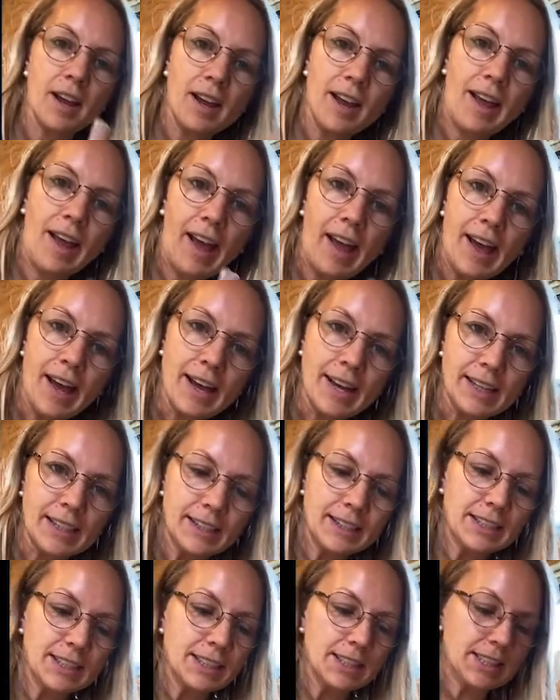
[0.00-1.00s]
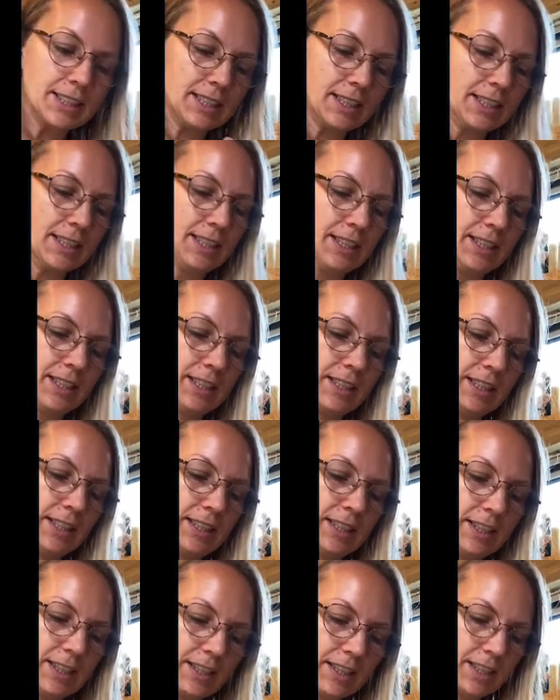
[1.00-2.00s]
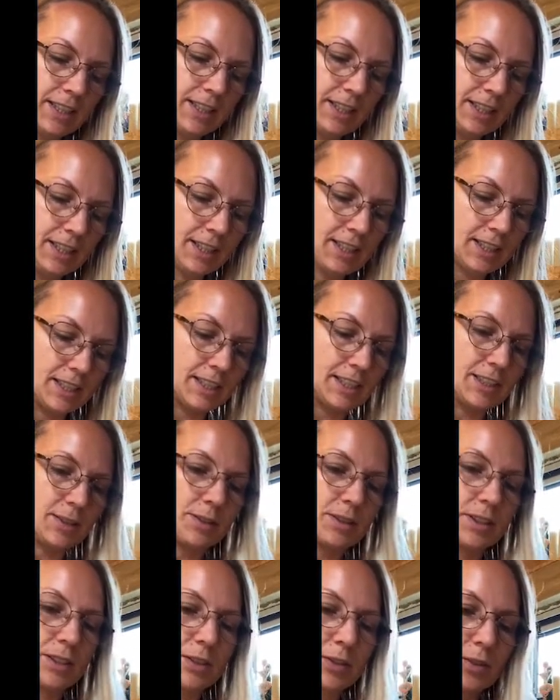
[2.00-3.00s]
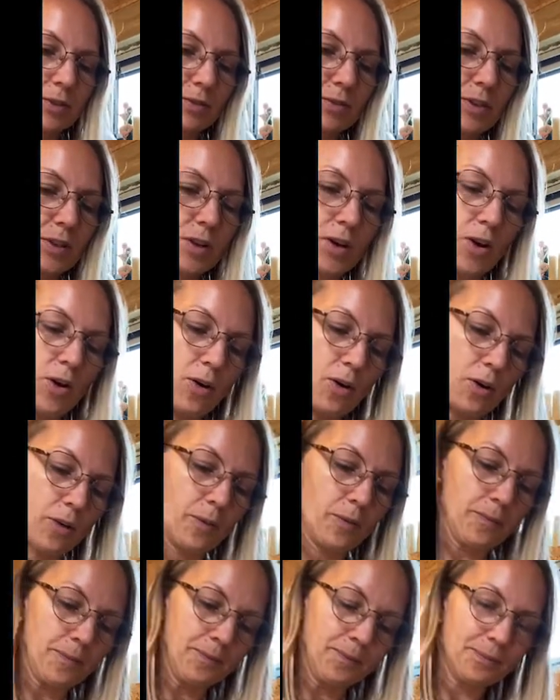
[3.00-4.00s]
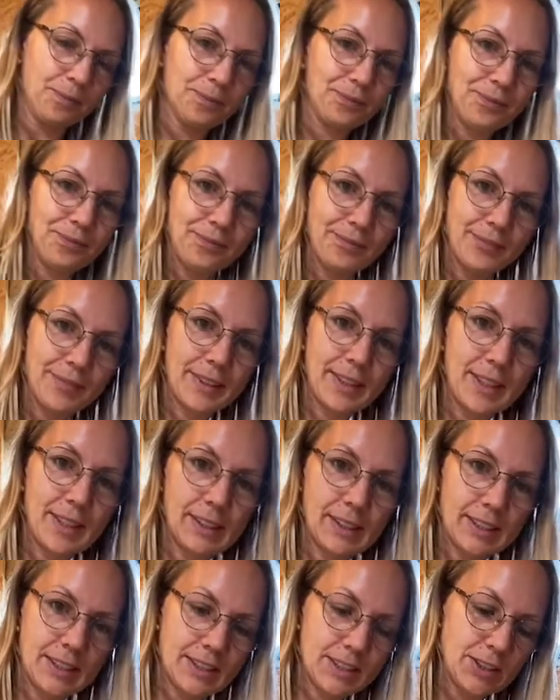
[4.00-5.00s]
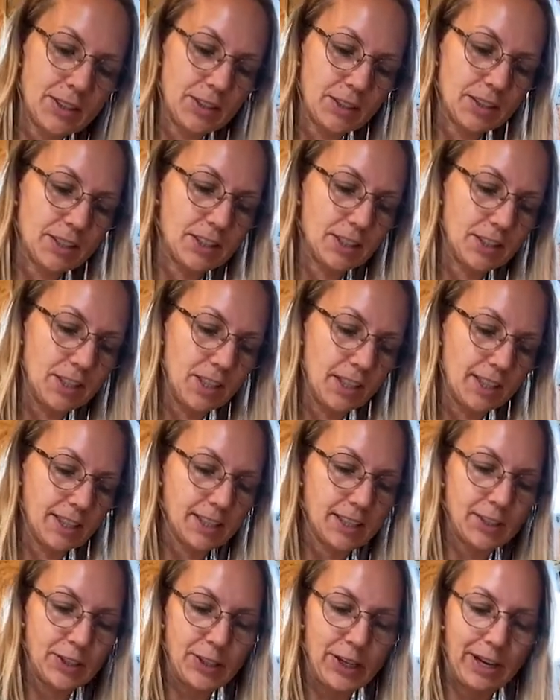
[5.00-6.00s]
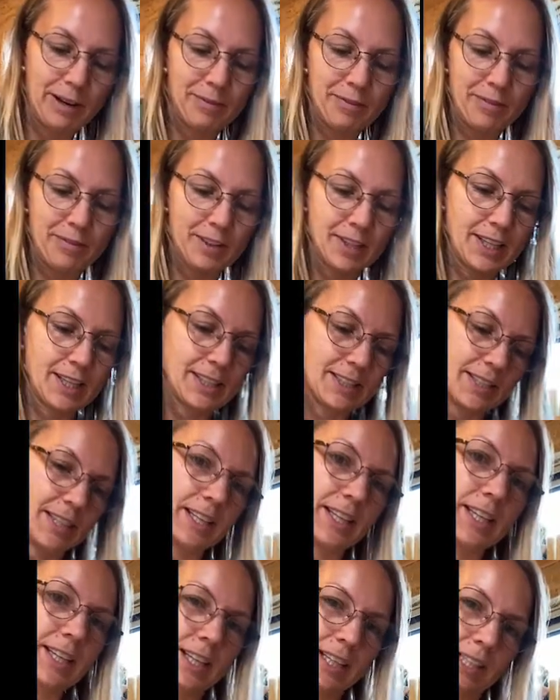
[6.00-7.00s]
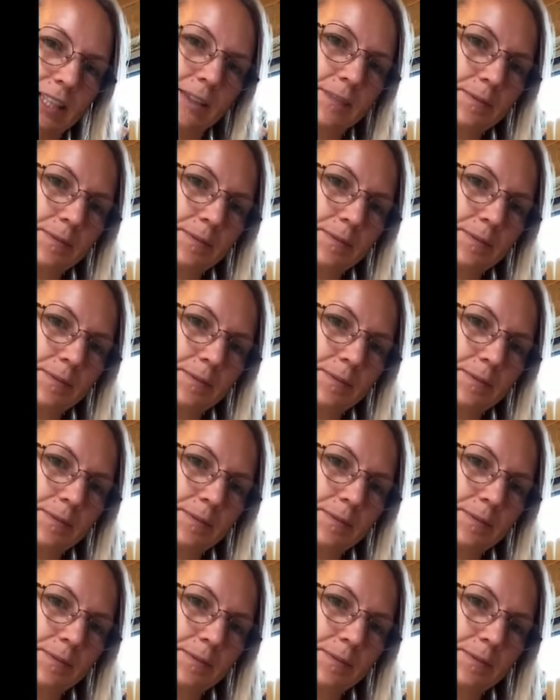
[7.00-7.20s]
hands into a sort of long sausage-like shape for this, I think.